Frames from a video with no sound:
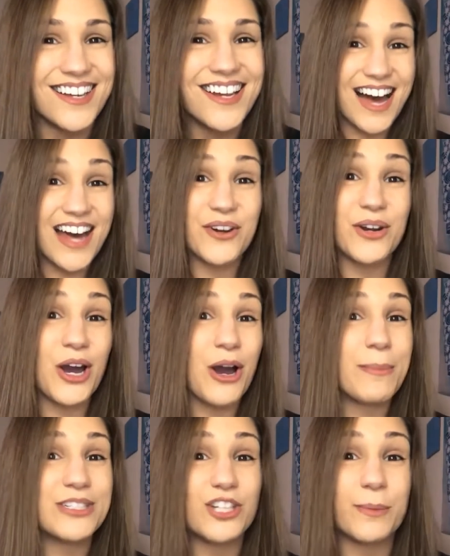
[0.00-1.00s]
I don't know how
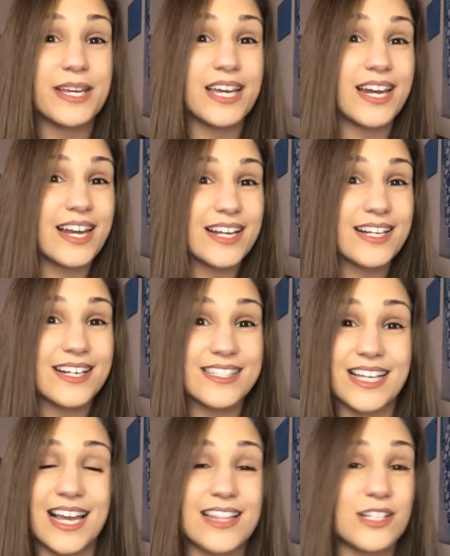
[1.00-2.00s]
much I'll be getting, because
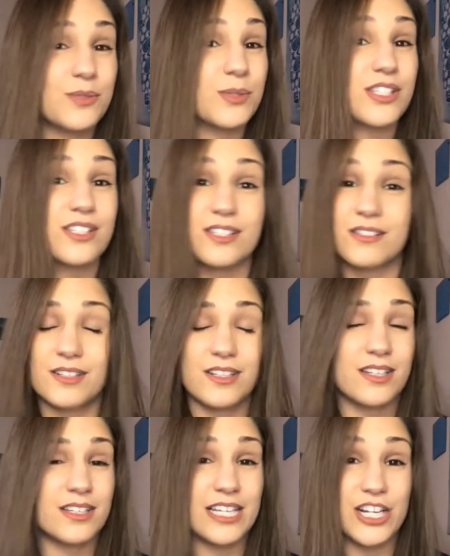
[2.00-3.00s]
again, this was
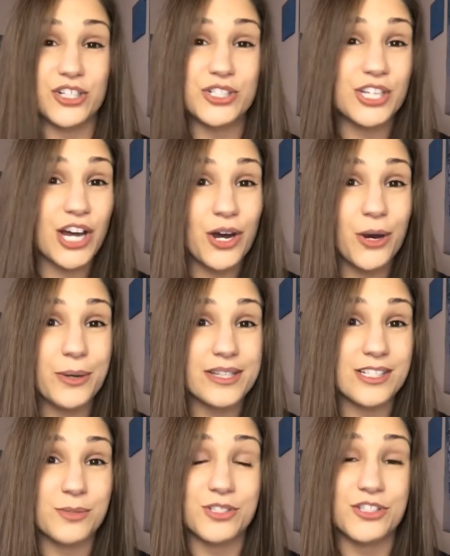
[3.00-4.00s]
years ago and
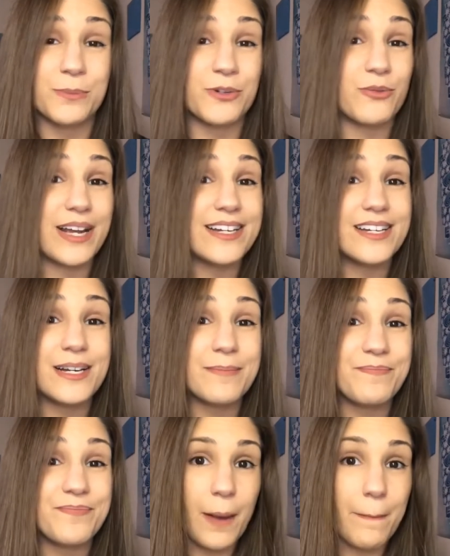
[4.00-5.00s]
this was super
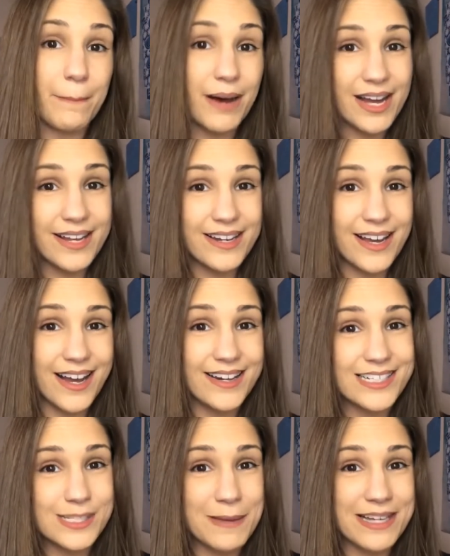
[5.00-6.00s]
random, but
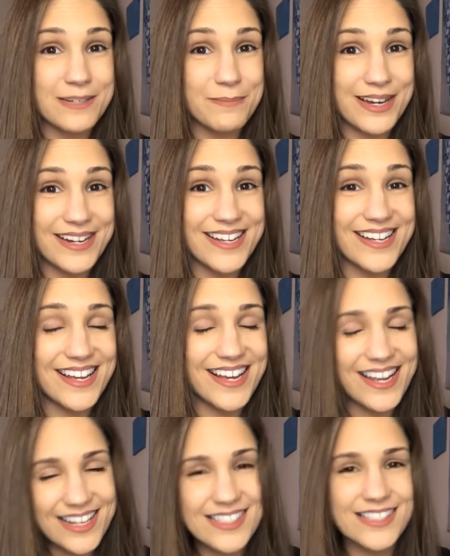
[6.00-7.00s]
unexpected money
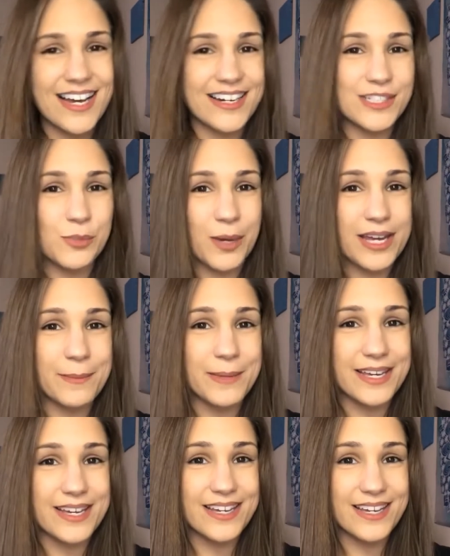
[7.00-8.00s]
is on its way to
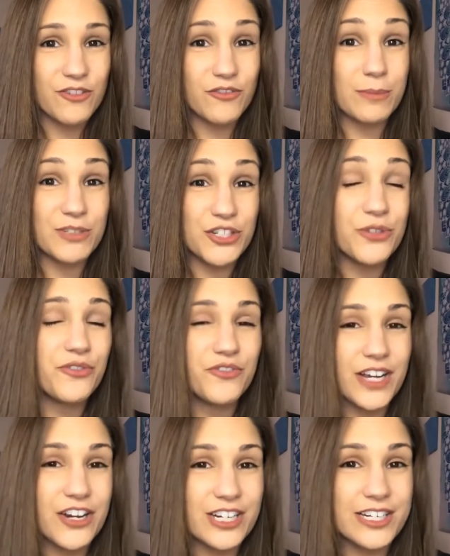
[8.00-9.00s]
me from 2
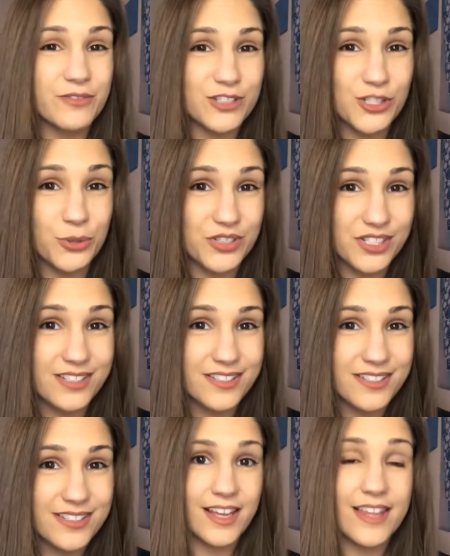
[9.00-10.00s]
very different
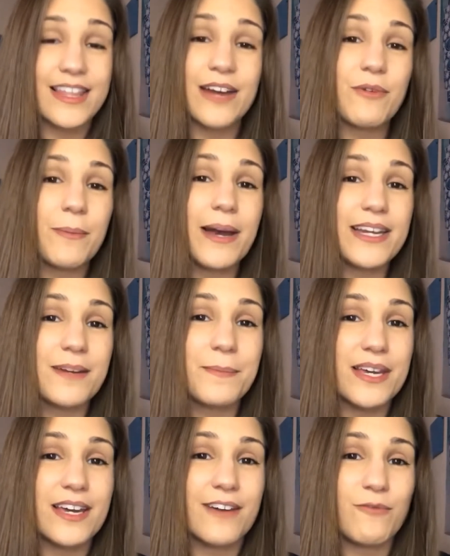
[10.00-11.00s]
sources. That reminded
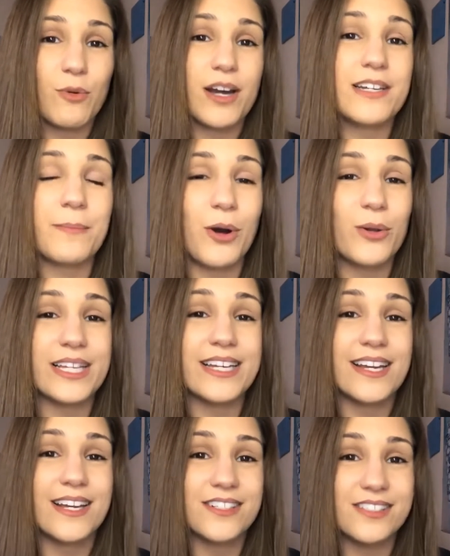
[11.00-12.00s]
me of what Napoleon
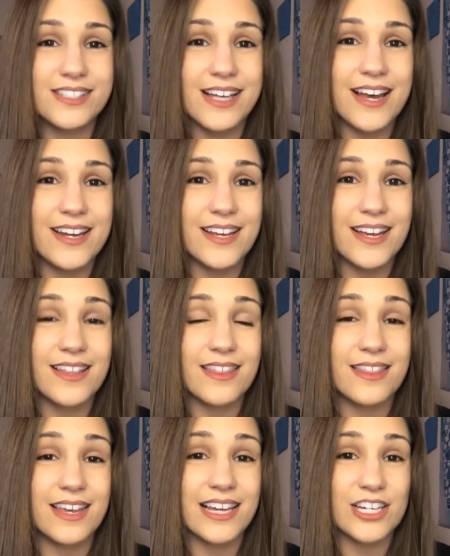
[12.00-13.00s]
Hill said in
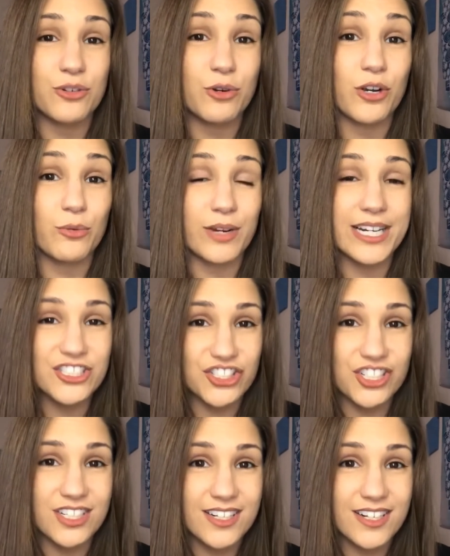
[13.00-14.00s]
Think and Grow
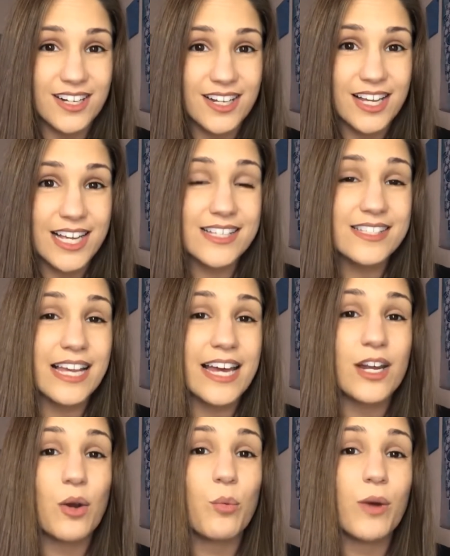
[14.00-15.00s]
Rich. He
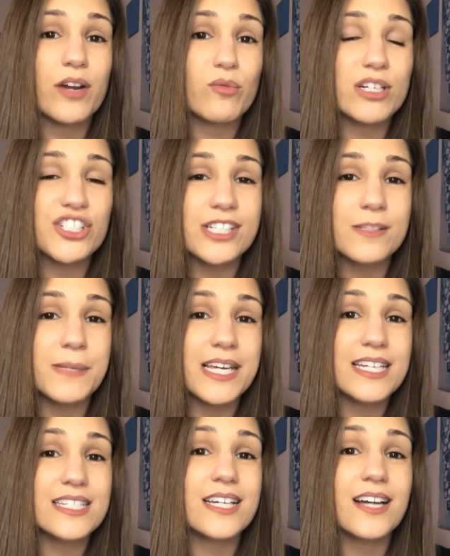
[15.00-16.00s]
said, "When riches
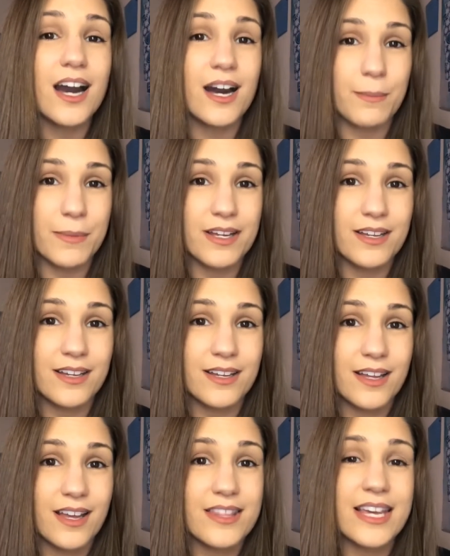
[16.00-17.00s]
begin to come,
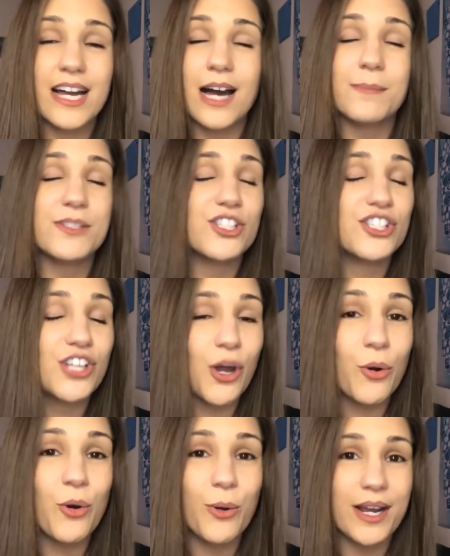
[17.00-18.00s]
they come so
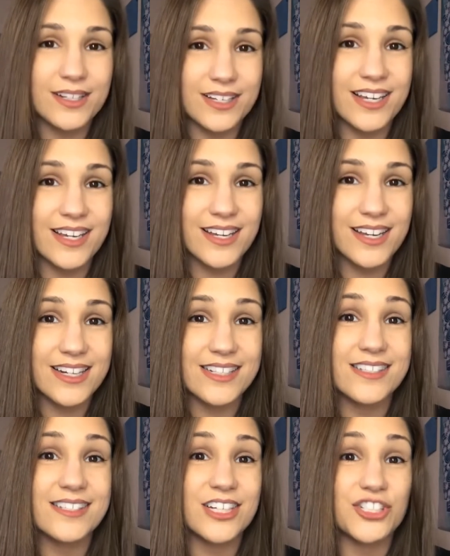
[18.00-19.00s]
quickly and in
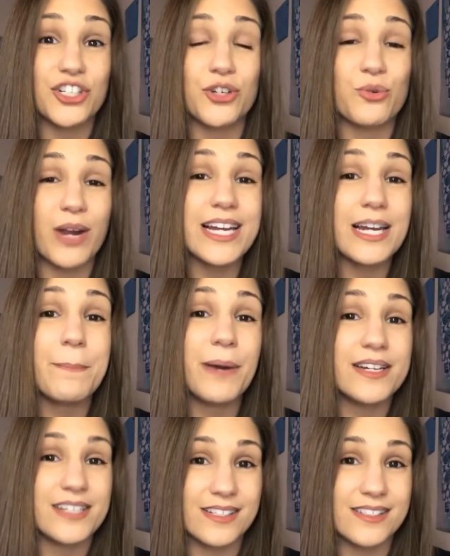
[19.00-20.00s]
such great
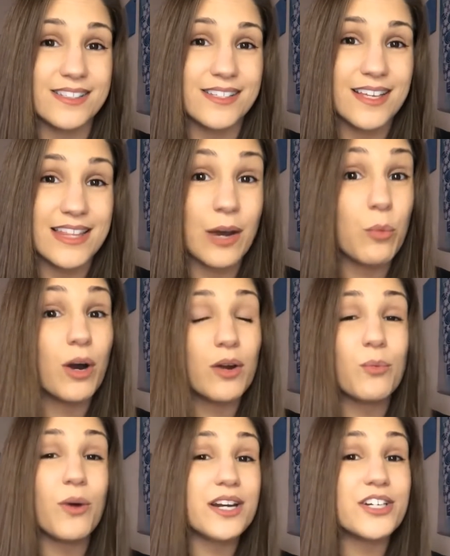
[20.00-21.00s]
abundance that
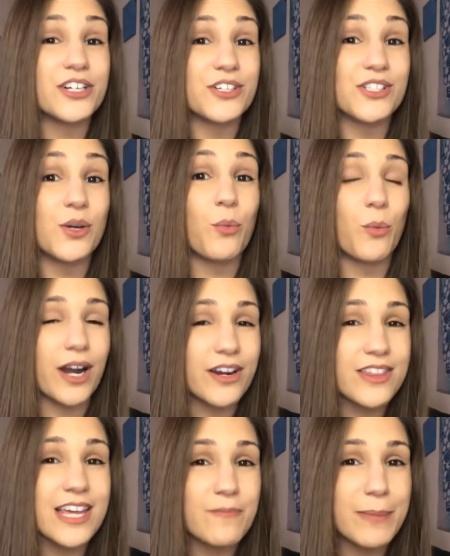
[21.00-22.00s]
one wonders where
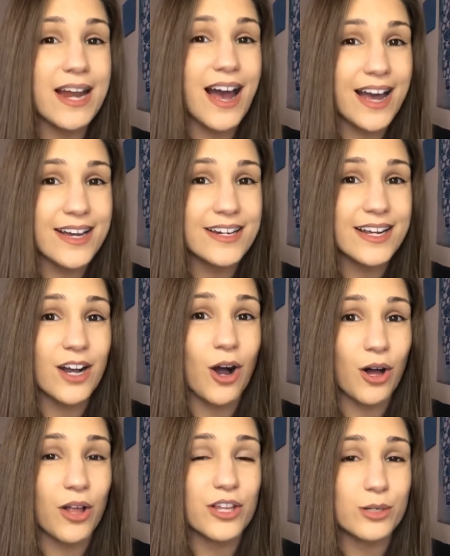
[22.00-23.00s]
they've been hiding
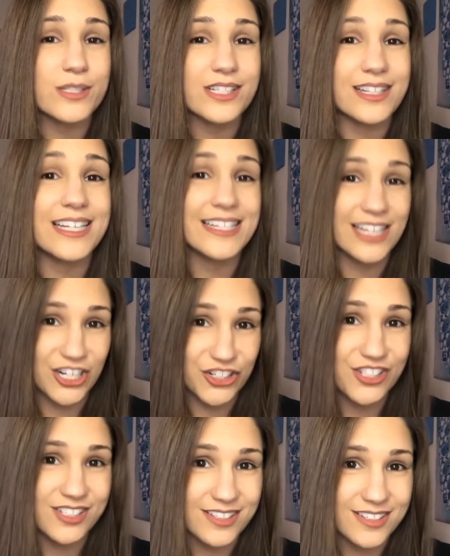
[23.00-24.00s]
all those lean
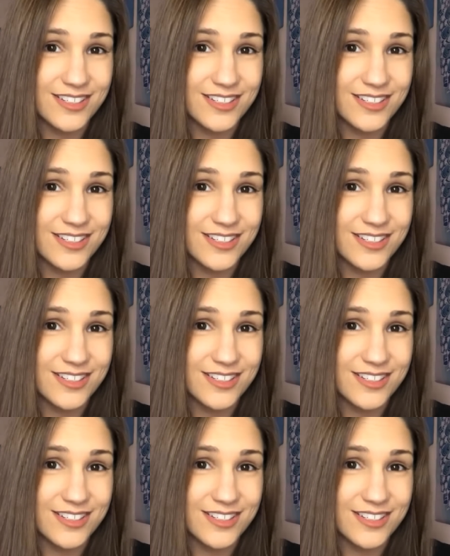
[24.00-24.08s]
years."